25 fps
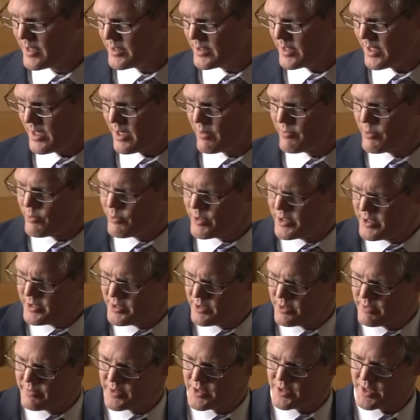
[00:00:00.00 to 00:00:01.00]
say everyone
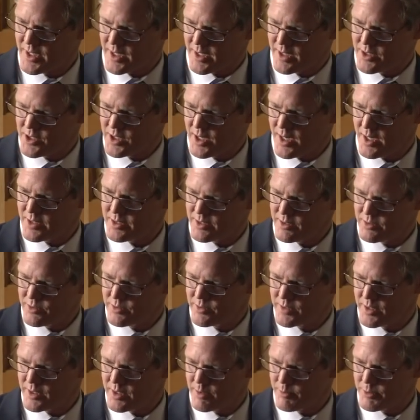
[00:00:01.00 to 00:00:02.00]
deserves a second chance. This
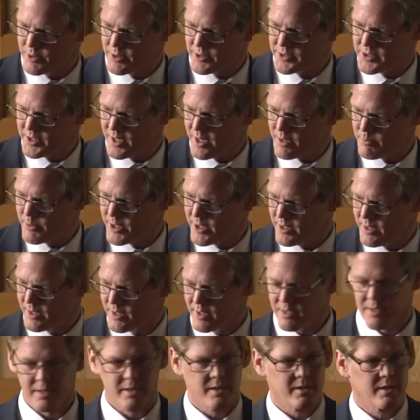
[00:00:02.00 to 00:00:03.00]
was a typical sentiment,
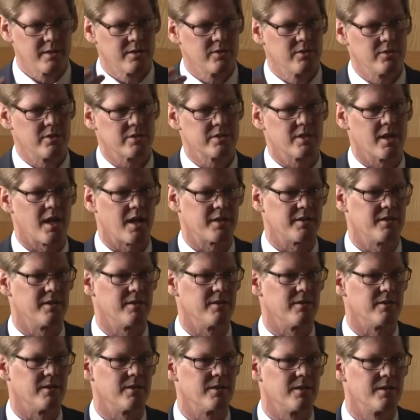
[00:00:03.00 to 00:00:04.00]
just not
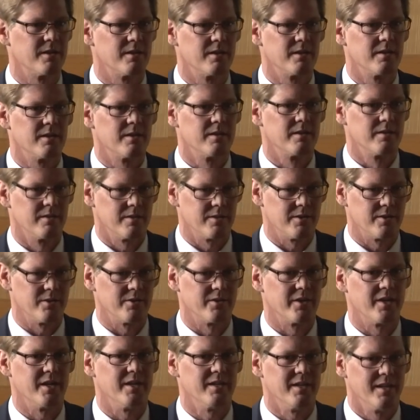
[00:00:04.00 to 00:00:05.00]
here. You
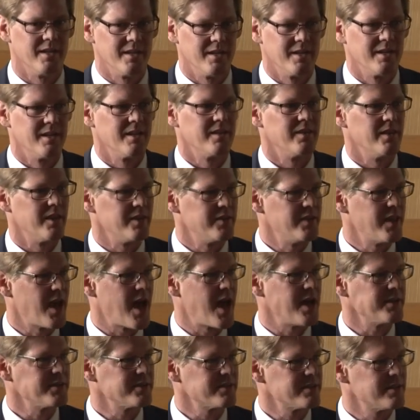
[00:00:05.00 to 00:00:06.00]
know that that
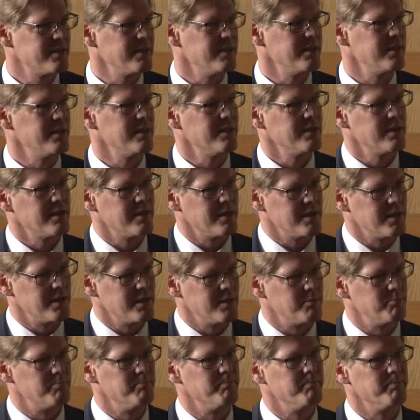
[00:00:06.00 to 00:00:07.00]
that's the
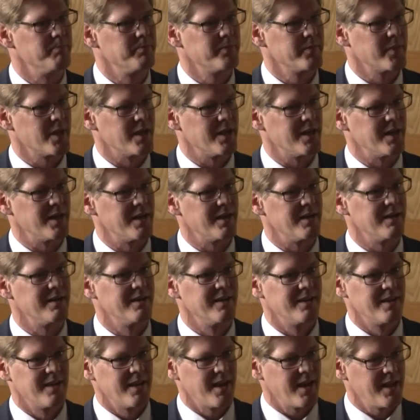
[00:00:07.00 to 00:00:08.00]
um, uh,
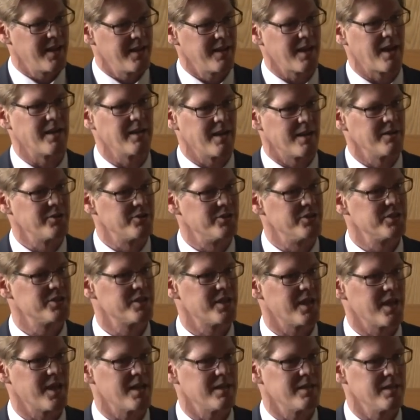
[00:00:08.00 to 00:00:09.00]
hey, I
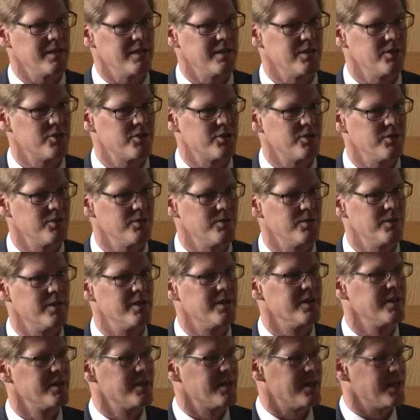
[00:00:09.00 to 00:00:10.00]
understand the issue,
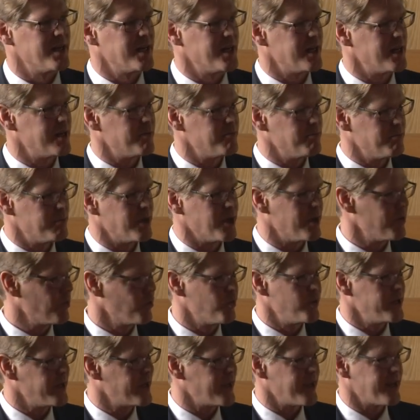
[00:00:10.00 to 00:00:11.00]
um,
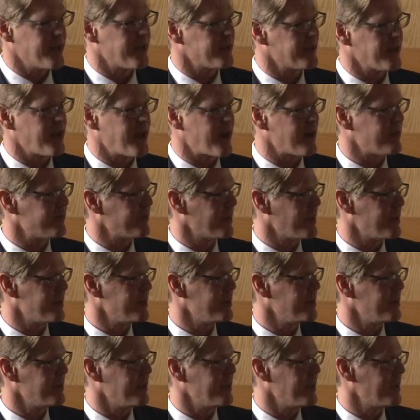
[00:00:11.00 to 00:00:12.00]
but we can't have
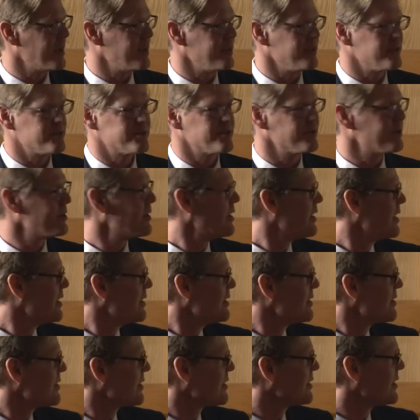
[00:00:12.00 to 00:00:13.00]
any, any sort,
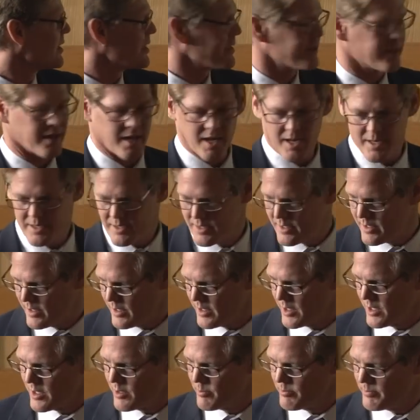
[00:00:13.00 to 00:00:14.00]
anything like that
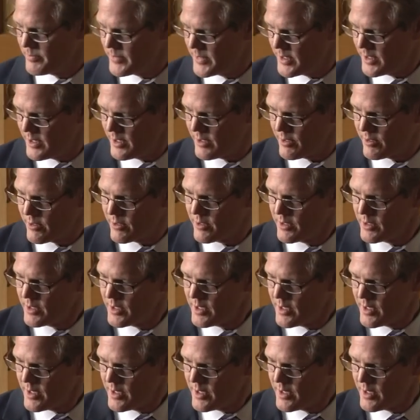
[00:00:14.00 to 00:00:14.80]
um, here.